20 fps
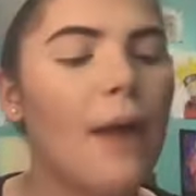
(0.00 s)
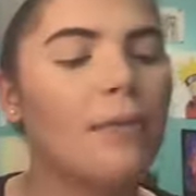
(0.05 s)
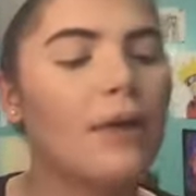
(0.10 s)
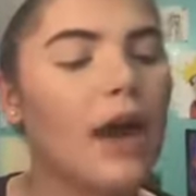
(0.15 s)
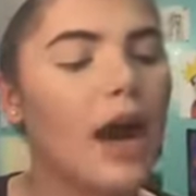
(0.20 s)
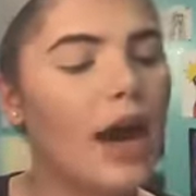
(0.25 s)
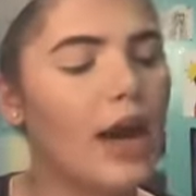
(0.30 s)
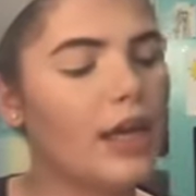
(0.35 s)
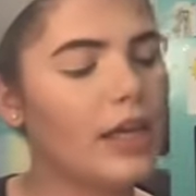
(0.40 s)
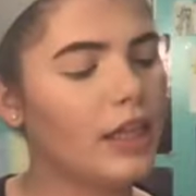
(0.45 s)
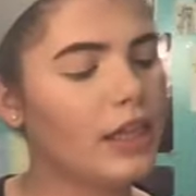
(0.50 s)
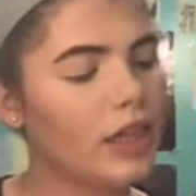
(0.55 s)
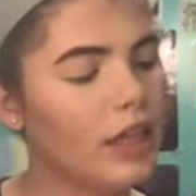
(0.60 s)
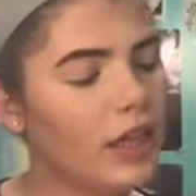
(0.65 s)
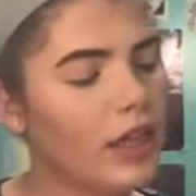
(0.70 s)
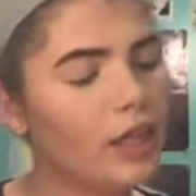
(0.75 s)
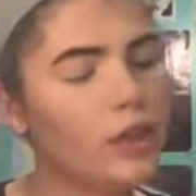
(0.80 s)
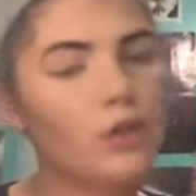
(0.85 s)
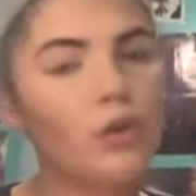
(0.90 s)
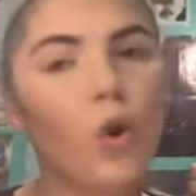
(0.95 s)
kind of
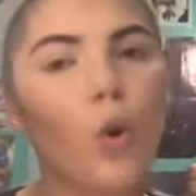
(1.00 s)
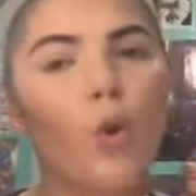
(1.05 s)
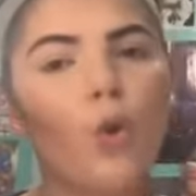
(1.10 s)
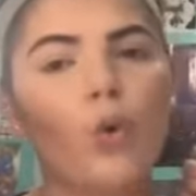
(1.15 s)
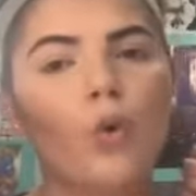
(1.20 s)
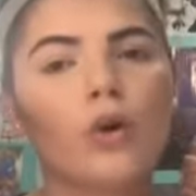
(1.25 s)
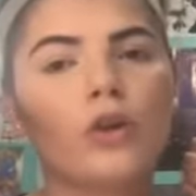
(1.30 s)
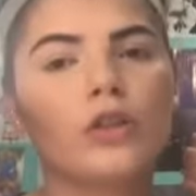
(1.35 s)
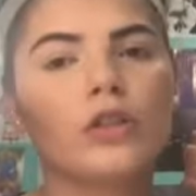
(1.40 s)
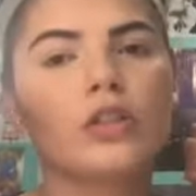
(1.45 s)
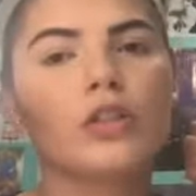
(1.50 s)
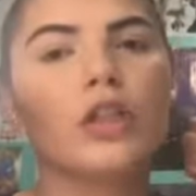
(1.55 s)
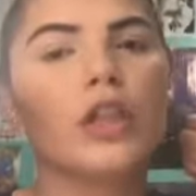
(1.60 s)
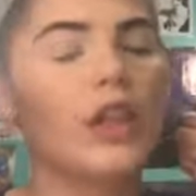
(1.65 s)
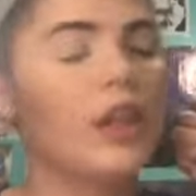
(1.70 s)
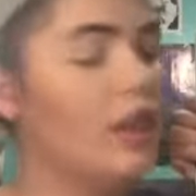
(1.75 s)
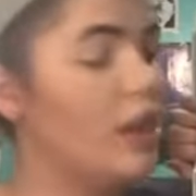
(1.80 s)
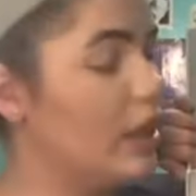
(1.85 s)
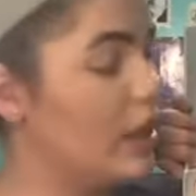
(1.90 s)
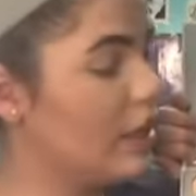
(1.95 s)
leaning towards
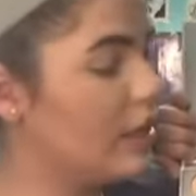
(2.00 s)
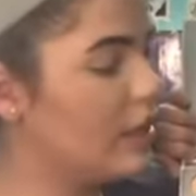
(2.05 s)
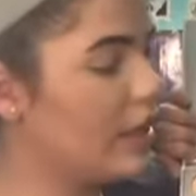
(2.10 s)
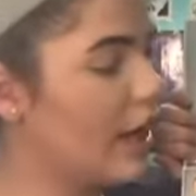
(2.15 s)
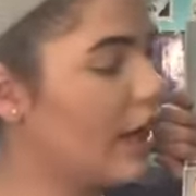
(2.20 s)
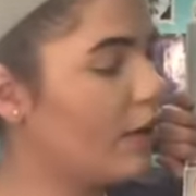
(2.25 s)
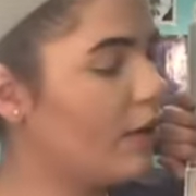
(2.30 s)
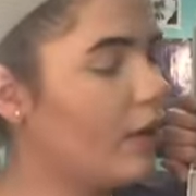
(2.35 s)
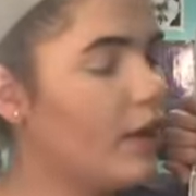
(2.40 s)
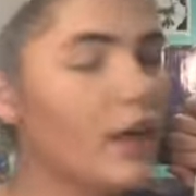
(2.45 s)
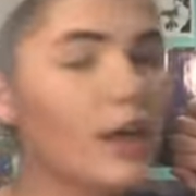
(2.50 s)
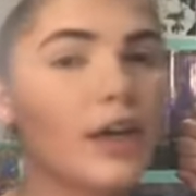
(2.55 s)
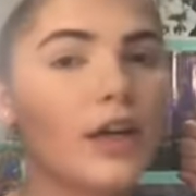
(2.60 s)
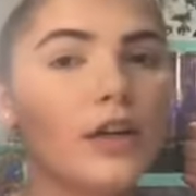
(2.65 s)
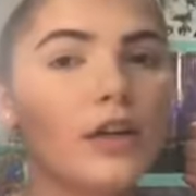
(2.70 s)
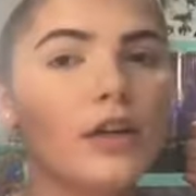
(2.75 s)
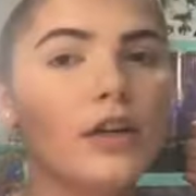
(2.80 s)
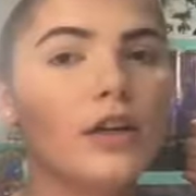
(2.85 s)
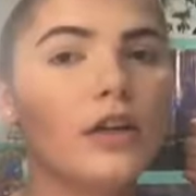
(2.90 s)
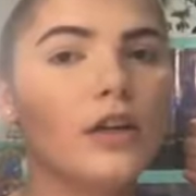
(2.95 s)
this area
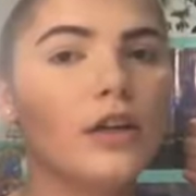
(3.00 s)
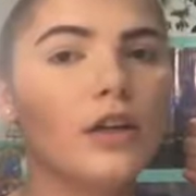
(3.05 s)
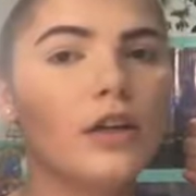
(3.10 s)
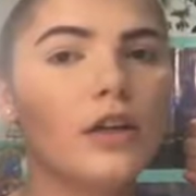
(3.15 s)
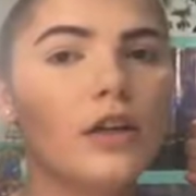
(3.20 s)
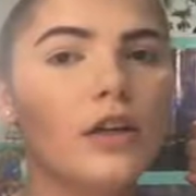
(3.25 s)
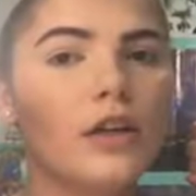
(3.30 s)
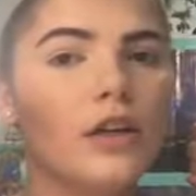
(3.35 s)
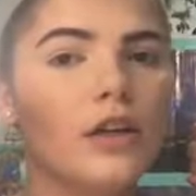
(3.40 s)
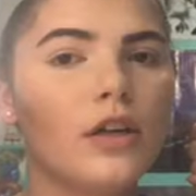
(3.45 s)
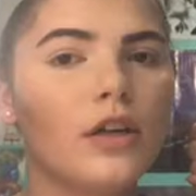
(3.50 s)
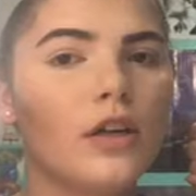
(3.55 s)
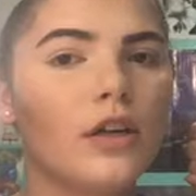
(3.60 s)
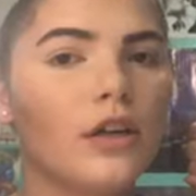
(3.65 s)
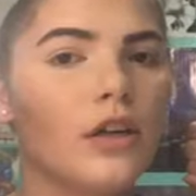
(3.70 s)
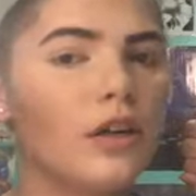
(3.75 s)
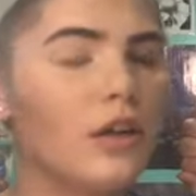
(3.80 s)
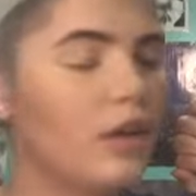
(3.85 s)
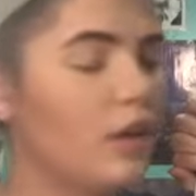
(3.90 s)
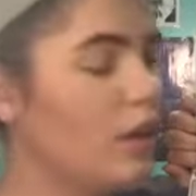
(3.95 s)

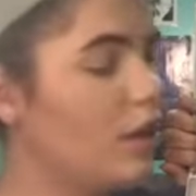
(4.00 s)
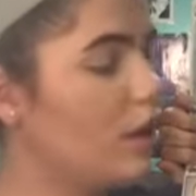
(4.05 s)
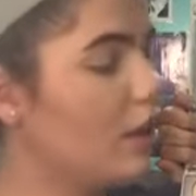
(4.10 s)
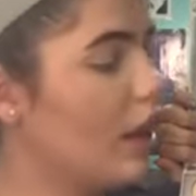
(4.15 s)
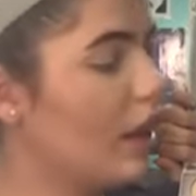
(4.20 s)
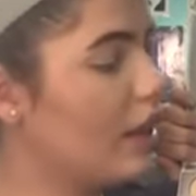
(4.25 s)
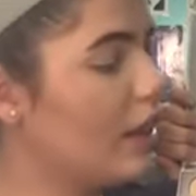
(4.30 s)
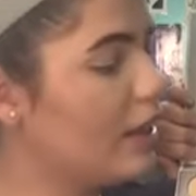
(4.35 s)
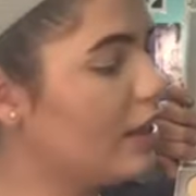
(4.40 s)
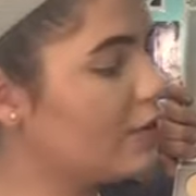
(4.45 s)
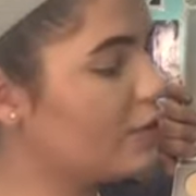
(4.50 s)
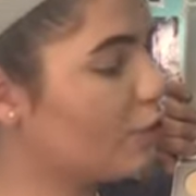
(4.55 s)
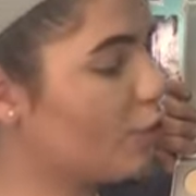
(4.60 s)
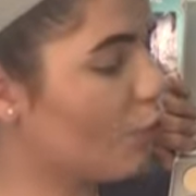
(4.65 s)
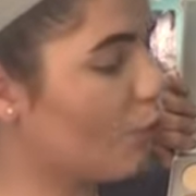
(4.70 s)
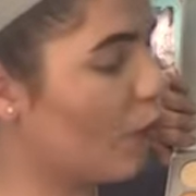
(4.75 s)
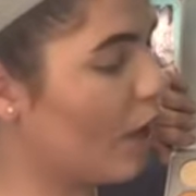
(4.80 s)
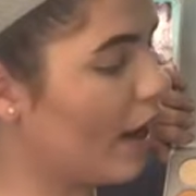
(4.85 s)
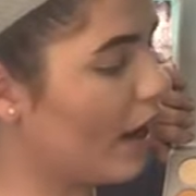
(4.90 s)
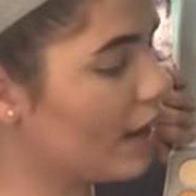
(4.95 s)
like these
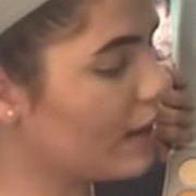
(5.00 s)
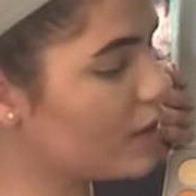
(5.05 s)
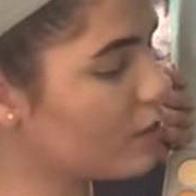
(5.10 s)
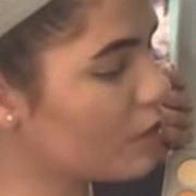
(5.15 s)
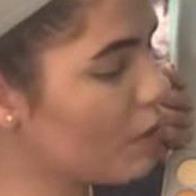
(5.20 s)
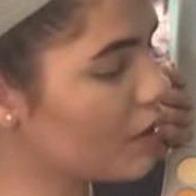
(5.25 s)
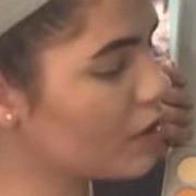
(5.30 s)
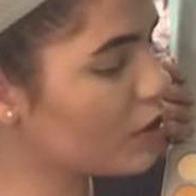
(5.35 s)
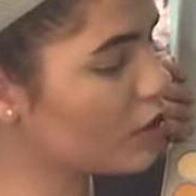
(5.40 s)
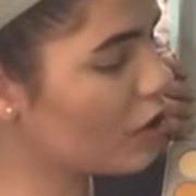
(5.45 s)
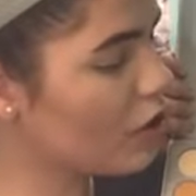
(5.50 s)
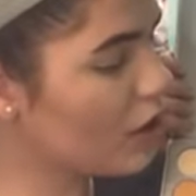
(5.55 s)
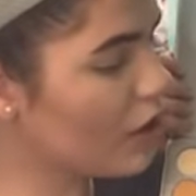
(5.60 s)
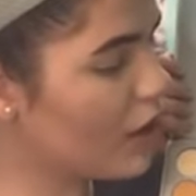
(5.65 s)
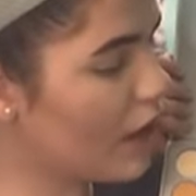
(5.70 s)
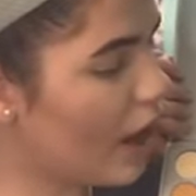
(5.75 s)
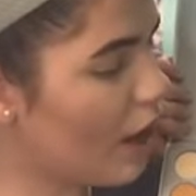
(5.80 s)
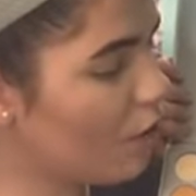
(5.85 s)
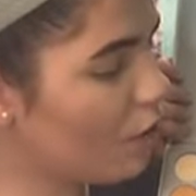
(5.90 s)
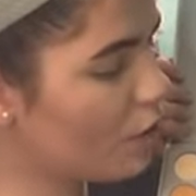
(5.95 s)
reds, especially
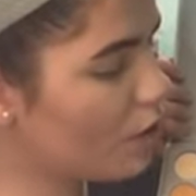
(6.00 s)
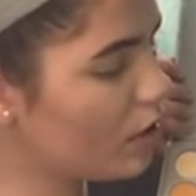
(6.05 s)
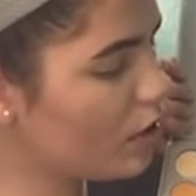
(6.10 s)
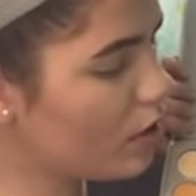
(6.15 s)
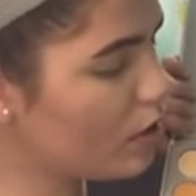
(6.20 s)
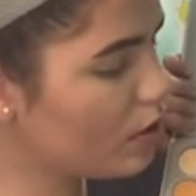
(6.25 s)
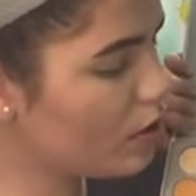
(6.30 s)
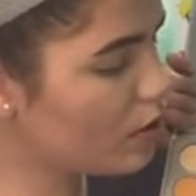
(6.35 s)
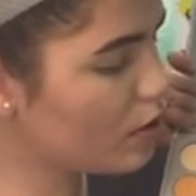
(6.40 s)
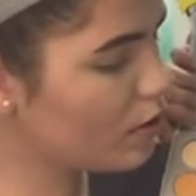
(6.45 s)
that one.